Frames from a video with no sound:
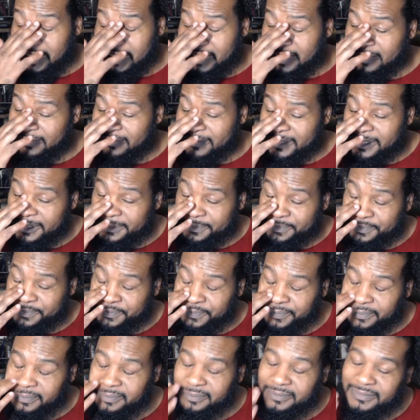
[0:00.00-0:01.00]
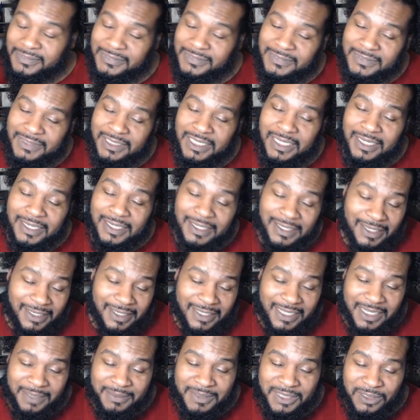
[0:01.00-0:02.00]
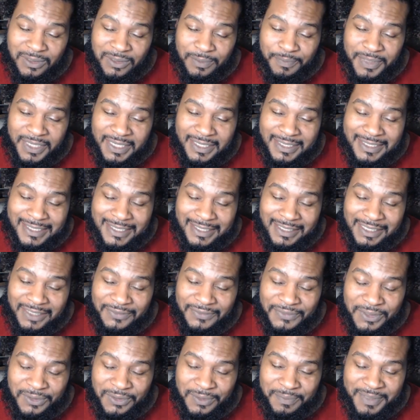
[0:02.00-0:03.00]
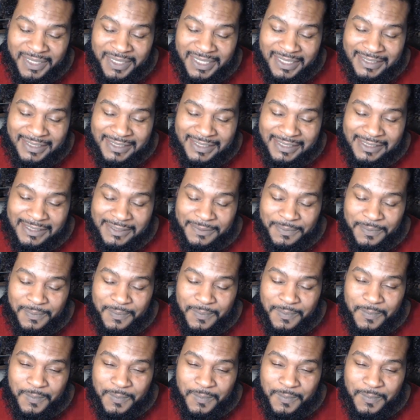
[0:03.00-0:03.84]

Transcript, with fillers: Anyway, I came to you in peace. I leave you in peace.